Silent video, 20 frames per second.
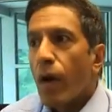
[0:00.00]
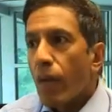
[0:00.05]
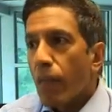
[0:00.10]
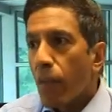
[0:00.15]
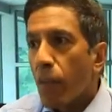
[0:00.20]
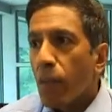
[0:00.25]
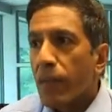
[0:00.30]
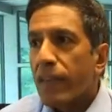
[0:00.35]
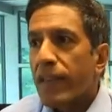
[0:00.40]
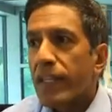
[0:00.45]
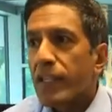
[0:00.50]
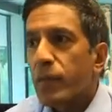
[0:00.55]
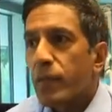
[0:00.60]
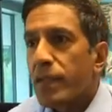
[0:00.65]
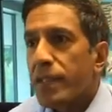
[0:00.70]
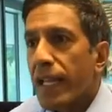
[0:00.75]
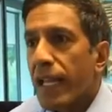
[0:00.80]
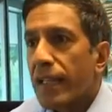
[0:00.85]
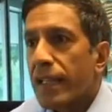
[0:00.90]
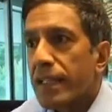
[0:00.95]
But when things
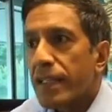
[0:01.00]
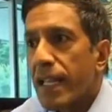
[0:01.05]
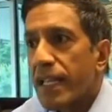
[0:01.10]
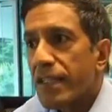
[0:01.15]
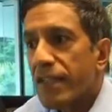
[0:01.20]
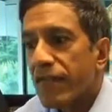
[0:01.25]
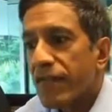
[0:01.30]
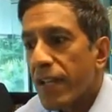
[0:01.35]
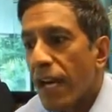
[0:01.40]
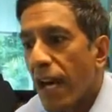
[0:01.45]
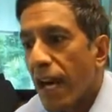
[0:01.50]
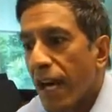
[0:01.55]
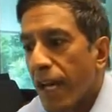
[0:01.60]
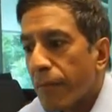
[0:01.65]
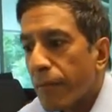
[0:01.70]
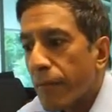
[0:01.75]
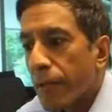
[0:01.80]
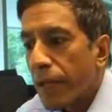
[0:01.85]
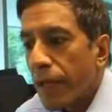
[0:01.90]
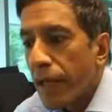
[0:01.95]
withstand the test of
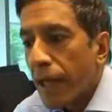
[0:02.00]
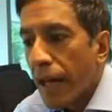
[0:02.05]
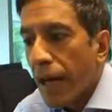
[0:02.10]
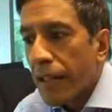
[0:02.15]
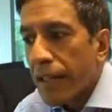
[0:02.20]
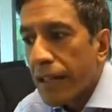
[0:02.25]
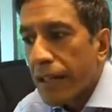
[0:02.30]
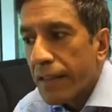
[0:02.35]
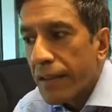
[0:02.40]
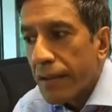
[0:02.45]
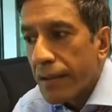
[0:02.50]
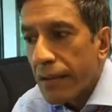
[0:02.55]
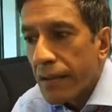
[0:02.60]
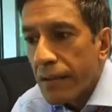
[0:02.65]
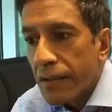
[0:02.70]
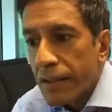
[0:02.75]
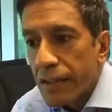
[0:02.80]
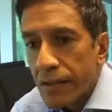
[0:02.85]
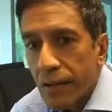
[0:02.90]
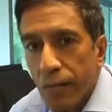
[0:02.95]
time, I think
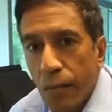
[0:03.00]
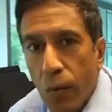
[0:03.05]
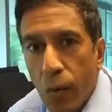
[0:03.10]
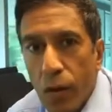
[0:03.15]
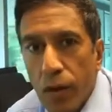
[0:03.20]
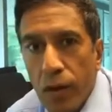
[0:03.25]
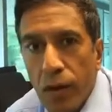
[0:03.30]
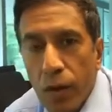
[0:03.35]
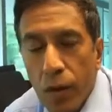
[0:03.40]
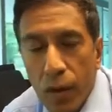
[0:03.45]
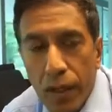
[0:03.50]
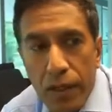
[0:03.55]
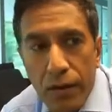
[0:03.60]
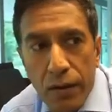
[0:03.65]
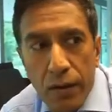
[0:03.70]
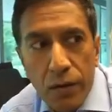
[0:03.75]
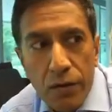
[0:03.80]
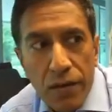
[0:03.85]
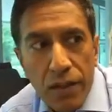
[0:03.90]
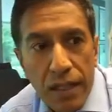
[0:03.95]
it's important to look at
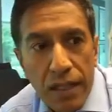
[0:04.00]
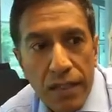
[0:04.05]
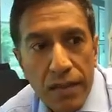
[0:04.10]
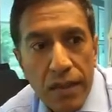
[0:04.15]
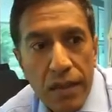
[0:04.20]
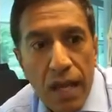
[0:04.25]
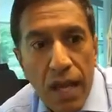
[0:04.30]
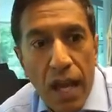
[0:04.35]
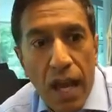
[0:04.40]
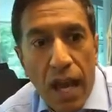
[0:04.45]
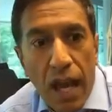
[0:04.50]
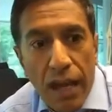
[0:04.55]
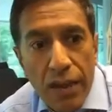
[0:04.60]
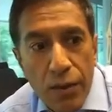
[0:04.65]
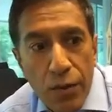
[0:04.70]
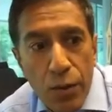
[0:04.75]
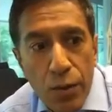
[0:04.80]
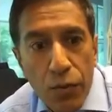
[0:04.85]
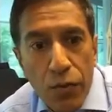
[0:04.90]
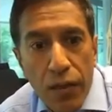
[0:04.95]
those things. I
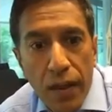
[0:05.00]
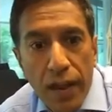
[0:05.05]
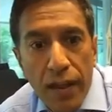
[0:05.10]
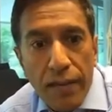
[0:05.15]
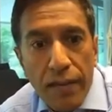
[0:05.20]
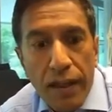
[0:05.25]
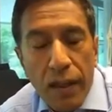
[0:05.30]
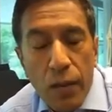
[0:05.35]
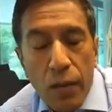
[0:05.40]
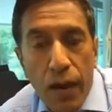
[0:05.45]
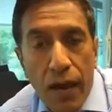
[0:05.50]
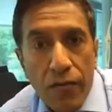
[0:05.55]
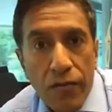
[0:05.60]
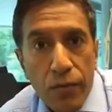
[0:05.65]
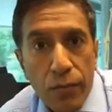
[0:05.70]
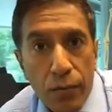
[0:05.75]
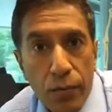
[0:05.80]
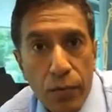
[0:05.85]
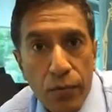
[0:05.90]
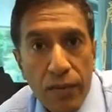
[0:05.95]
do think that you have
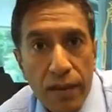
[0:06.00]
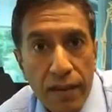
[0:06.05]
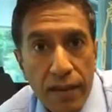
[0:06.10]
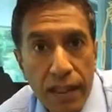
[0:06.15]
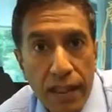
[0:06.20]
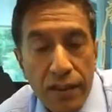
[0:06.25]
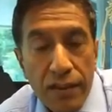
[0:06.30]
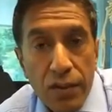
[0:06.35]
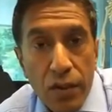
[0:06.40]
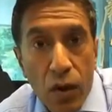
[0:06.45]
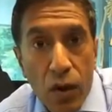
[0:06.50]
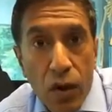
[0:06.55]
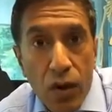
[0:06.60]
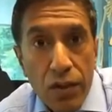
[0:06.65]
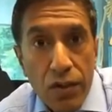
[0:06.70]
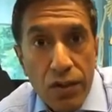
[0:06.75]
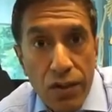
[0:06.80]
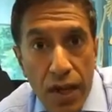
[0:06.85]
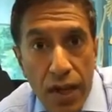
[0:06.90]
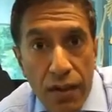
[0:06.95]
to prove that things are
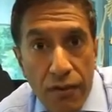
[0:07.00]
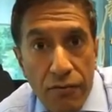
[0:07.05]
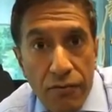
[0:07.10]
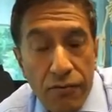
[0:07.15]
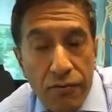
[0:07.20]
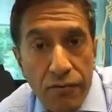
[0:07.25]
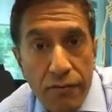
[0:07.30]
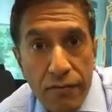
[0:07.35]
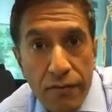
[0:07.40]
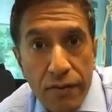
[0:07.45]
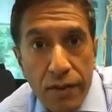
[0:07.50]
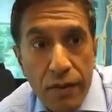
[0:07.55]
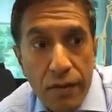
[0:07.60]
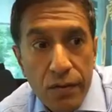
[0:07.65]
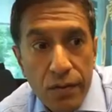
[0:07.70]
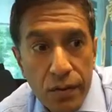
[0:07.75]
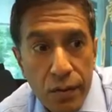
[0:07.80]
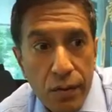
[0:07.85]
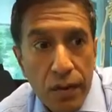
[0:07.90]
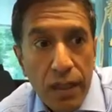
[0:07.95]
safe. You
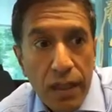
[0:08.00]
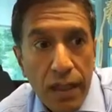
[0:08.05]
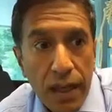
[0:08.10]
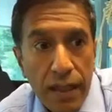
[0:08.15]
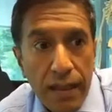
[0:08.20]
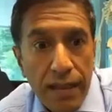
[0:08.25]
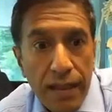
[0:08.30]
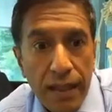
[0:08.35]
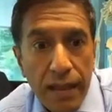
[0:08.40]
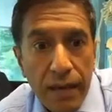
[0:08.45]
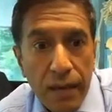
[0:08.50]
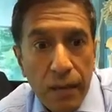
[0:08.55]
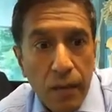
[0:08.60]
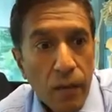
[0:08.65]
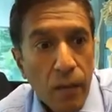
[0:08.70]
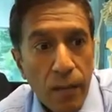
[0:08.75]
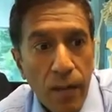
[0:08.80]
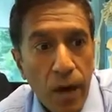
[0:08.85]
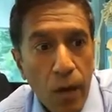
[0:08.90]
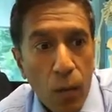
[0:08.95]
certainly, I think,
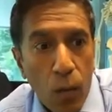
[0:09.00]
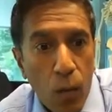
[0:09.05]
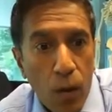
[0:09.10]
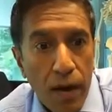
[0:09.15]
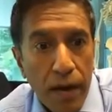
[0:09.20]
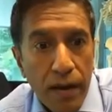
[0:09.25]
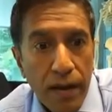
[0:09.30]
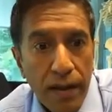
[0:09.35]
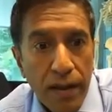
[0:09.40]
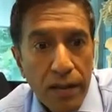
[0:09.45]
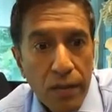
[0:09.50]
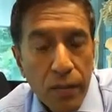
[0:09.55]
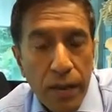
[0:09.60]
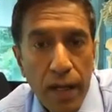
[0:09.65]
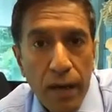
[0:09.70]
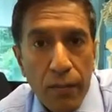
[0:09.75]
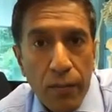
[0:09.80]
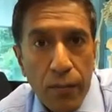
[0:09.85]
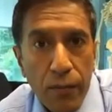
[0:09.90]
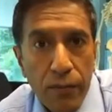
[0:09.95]
no matter what it is, we
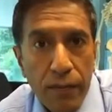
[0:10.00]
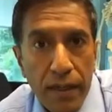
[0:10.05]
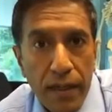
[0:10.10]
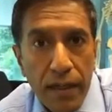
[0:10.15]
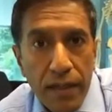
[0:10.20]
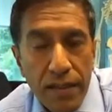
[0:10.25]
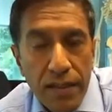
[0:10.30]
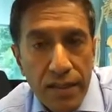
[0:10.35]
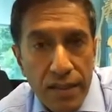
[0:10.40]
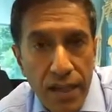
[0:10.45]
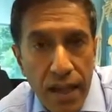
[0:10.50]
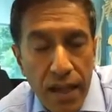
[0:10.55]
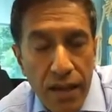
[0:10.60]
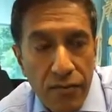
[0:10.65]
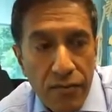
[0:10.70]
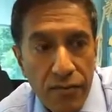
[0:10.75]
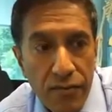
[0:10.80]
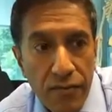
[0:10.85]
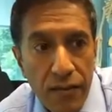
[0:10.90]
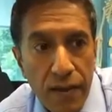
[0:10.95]
got to prove that it is
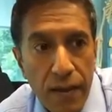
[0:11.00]
safe.